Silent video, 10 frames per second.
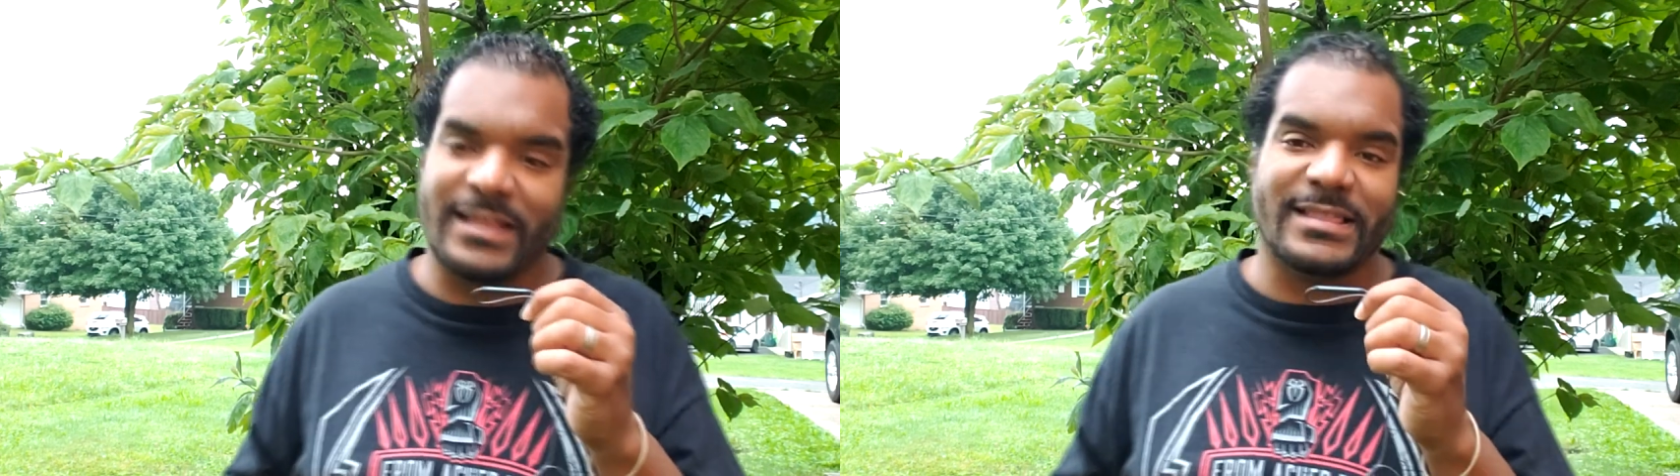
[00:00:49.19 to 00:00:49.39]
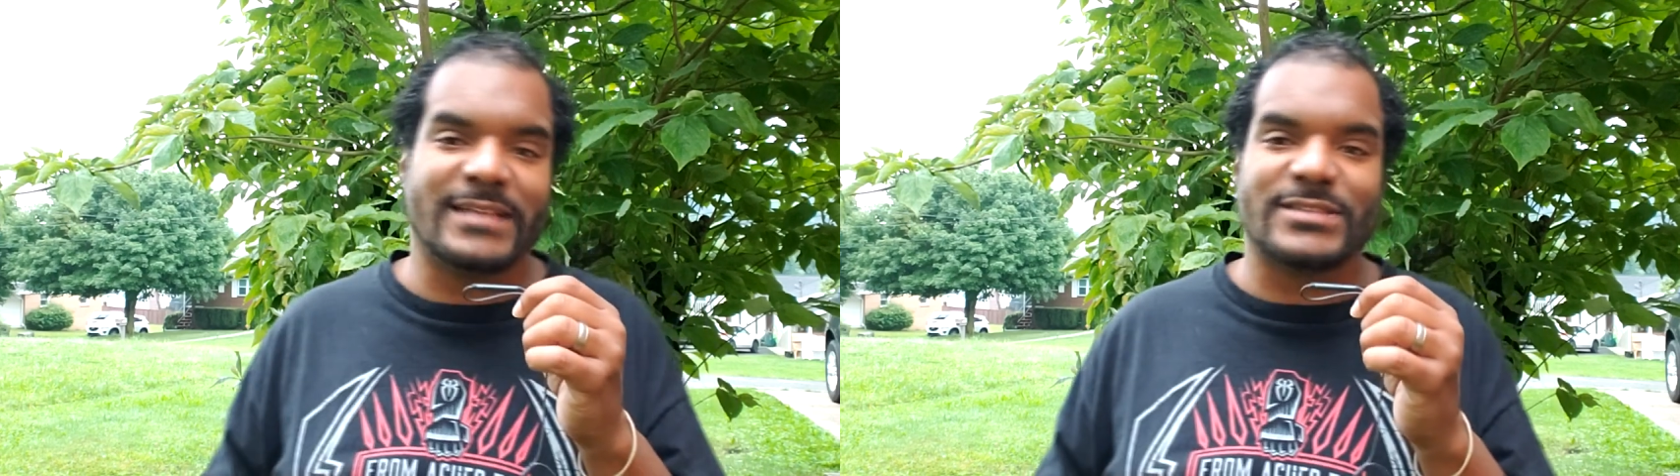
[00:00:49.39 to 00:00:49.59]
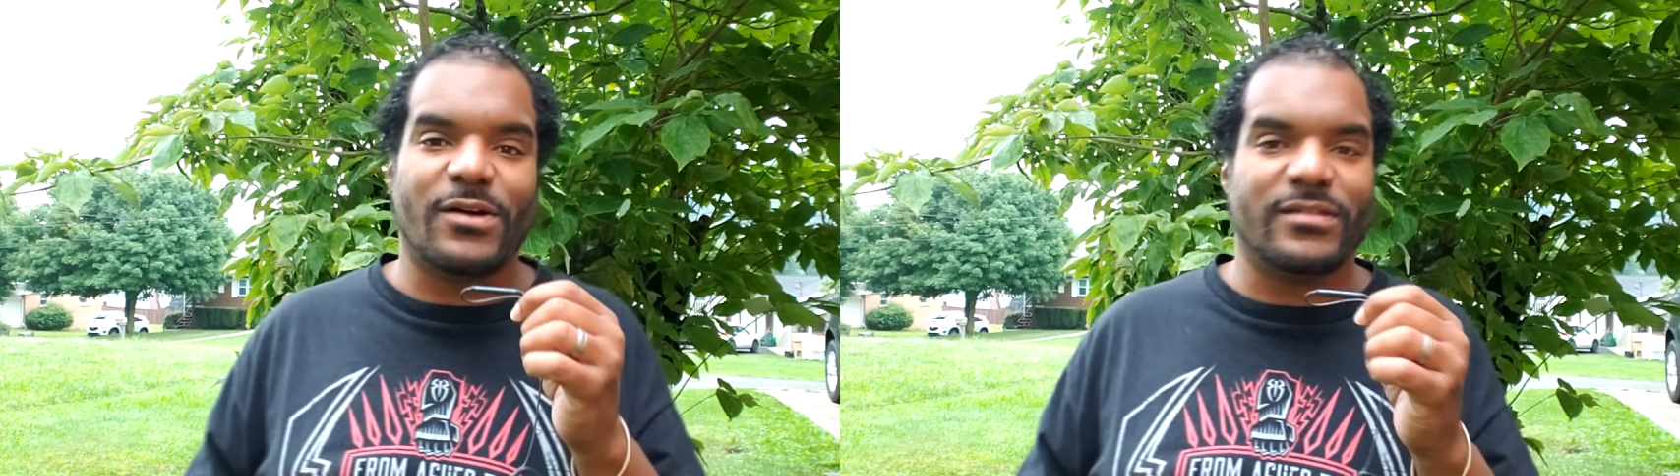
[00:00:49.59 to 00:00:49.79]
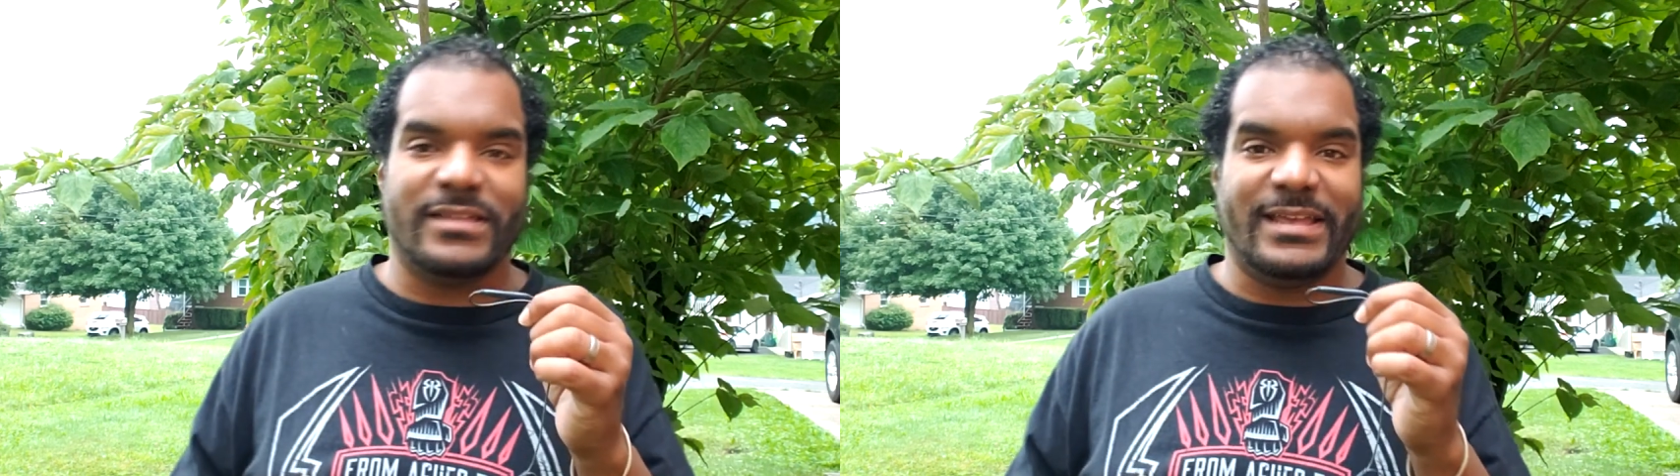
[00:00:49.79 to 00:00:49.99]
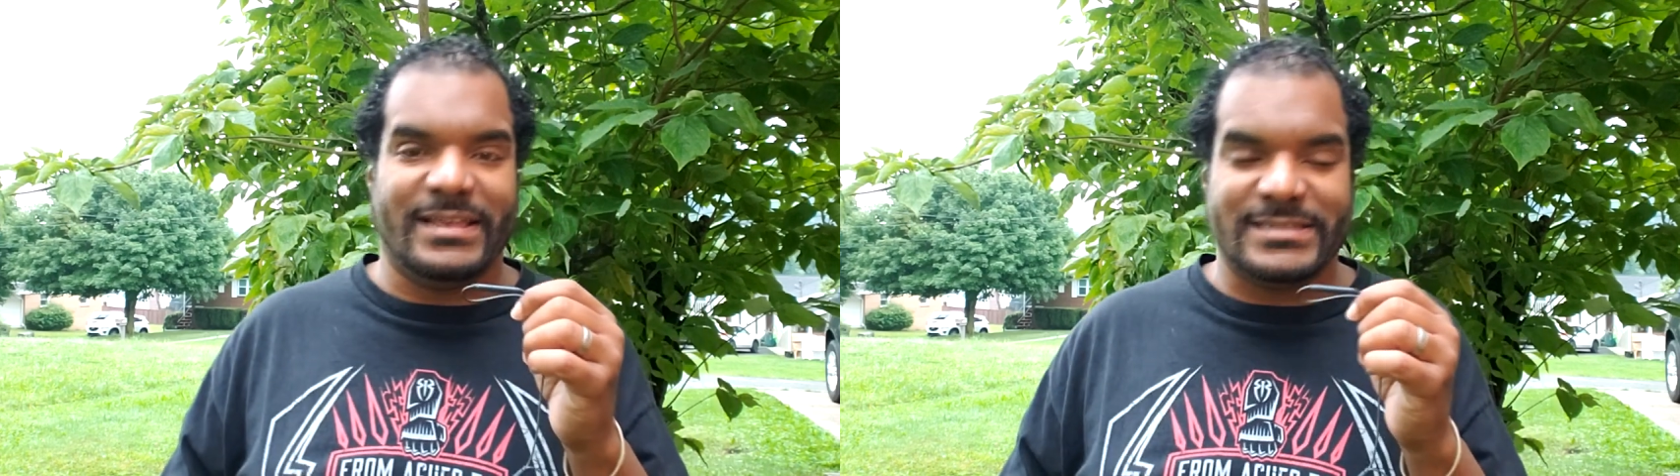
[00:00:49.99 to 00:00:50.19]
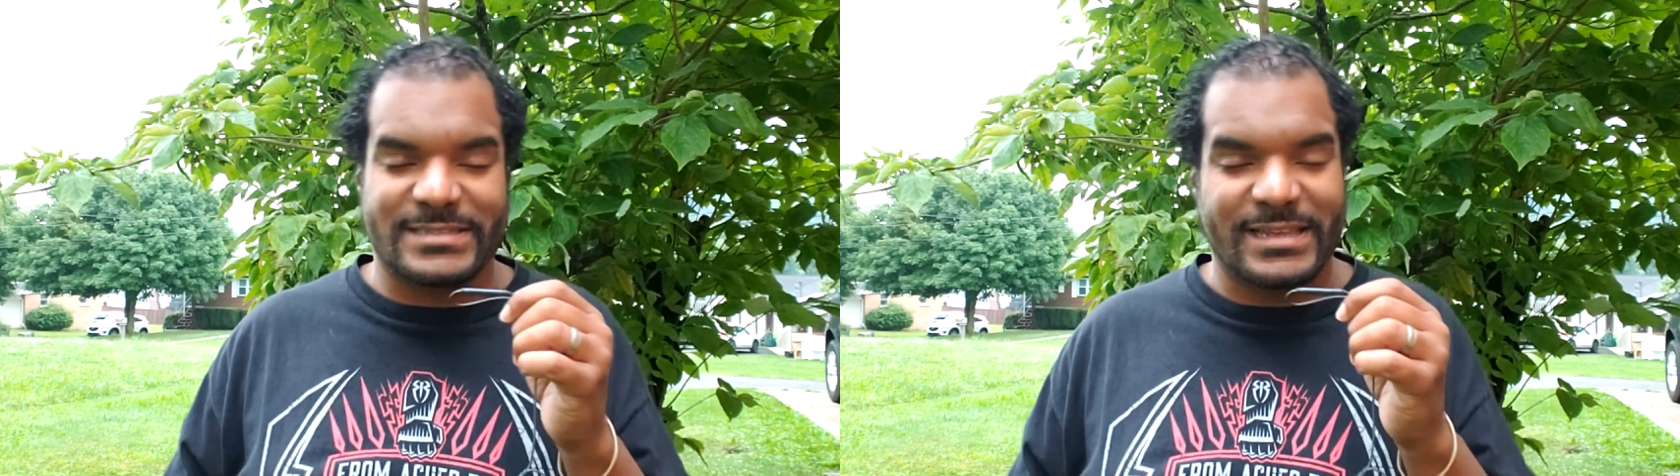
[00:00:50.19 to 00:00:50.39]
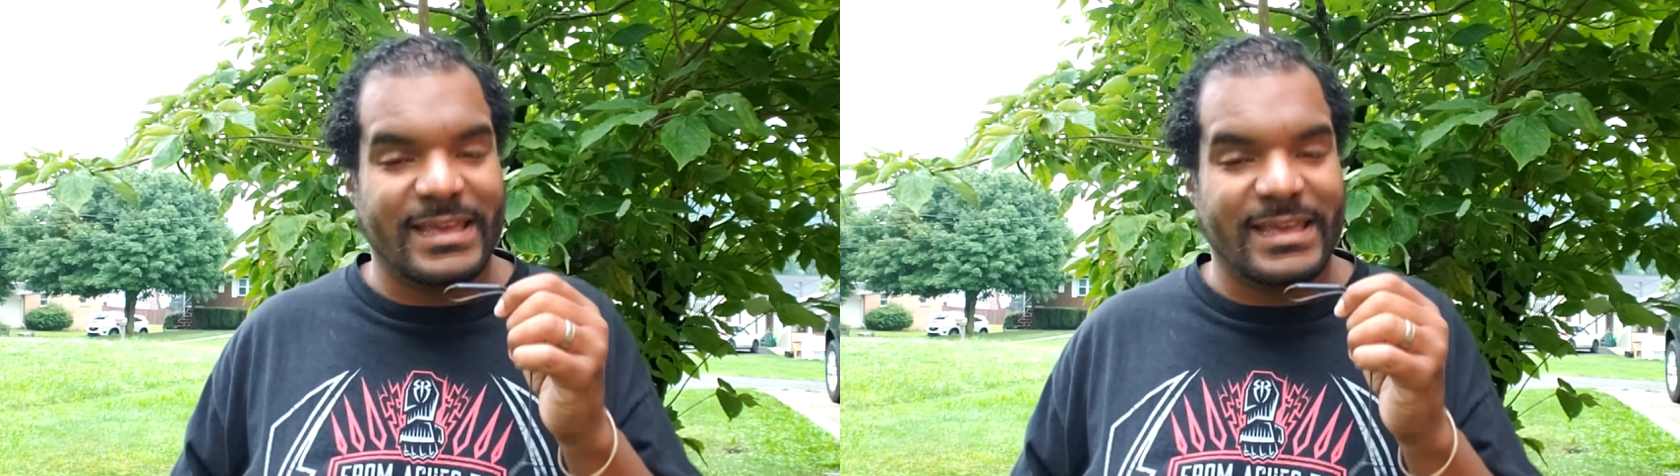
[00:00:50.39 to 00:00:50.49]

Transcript: That, that's all it is.